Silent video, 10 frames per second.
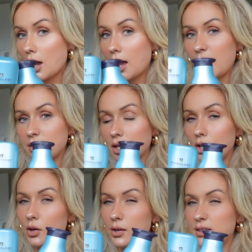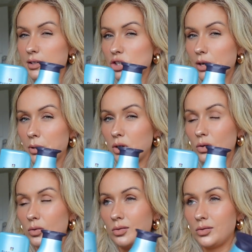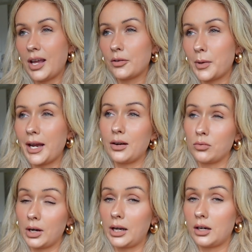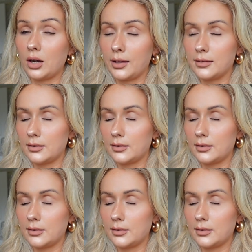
And I noticed this shampoo left my hair really nice,